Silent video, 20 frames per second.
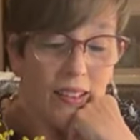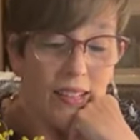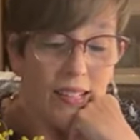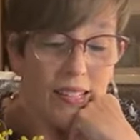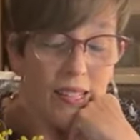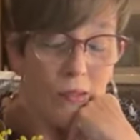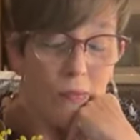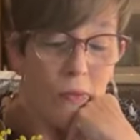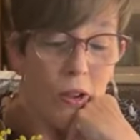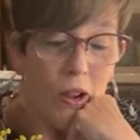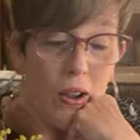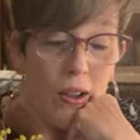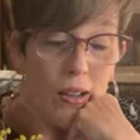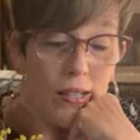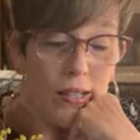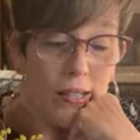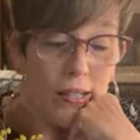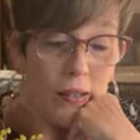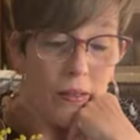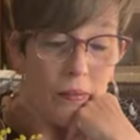Awesome,
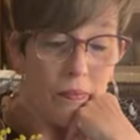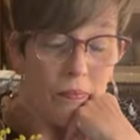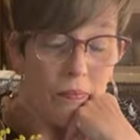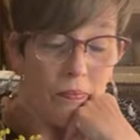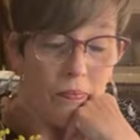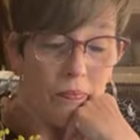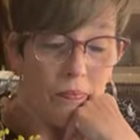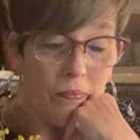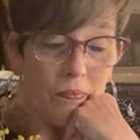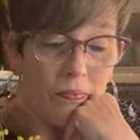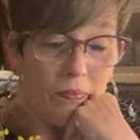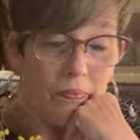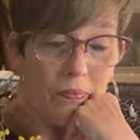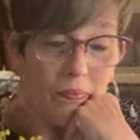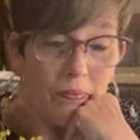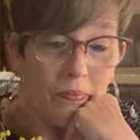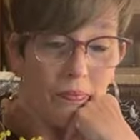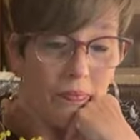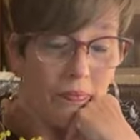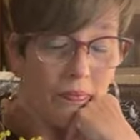awesome.
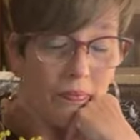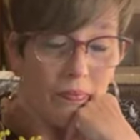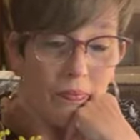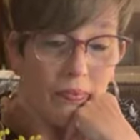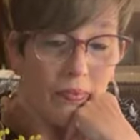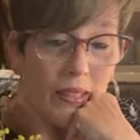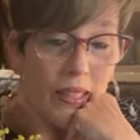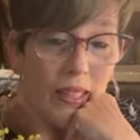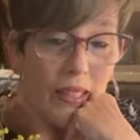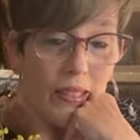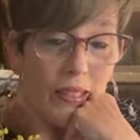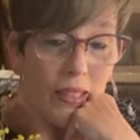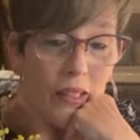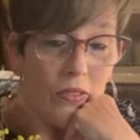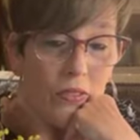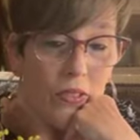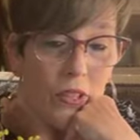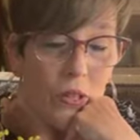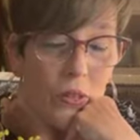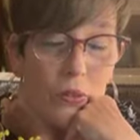I
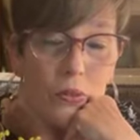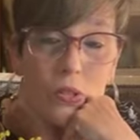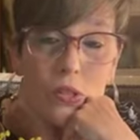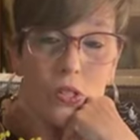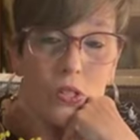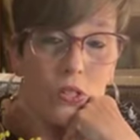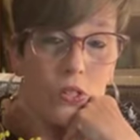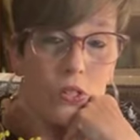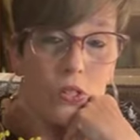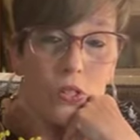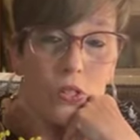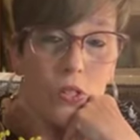love those.